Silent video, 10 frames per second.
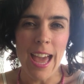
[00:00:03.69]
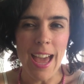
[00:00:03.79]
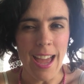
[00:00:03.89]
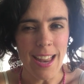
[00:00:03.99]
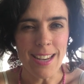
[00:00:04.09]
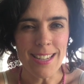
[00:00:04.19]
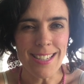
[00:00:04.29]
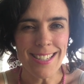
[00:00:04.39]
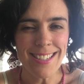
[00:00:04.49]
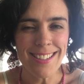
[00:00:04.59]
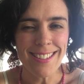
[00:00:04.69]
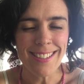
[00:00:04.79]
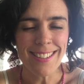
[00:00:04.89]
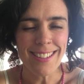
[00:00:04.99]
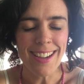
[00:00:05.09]
and
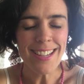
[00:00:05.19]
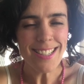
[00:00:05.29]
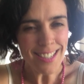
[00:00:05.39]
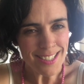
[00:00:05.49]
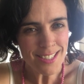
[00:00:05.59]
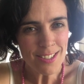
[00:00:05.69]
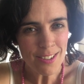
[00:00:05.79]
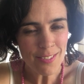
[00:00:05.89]
I just